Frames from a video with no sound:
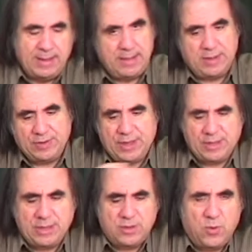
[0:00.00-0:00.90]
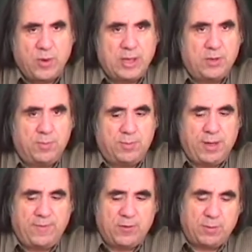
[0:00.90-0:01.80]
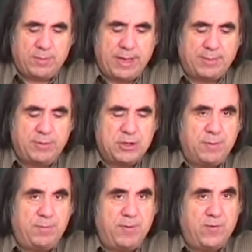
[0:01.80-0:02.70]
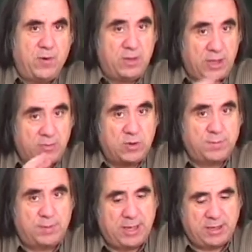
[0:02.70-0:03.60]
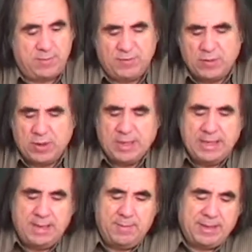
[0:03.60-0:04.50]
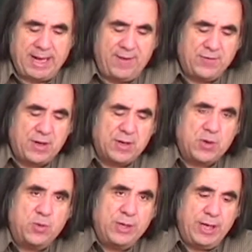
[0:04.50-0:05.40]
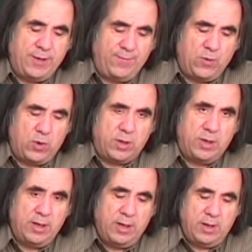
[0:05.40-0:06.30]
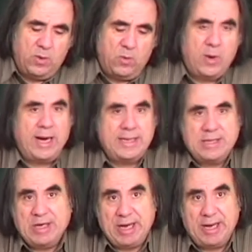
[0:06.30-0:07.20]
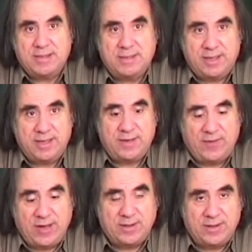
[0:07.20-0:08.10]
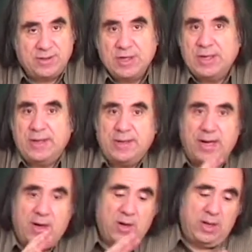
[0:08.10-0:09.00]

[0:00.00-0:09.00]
Now there is a way to play for black bishop b4 that was played before, but after queen a4, white has an advantage. Now,